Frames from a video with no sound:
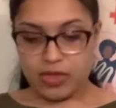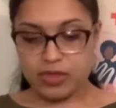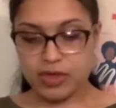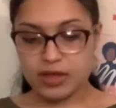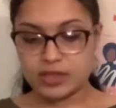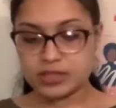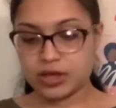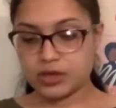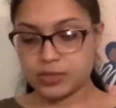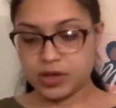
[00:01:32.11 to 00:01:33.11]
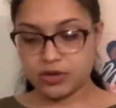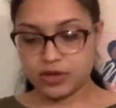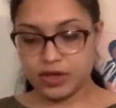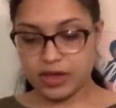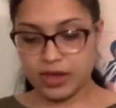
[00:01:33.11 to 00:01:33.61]
The
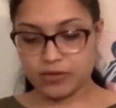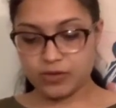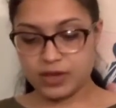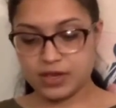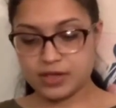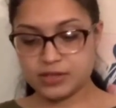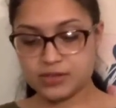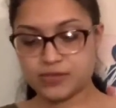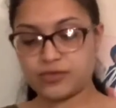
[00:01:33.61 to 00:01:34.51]
documentary and readings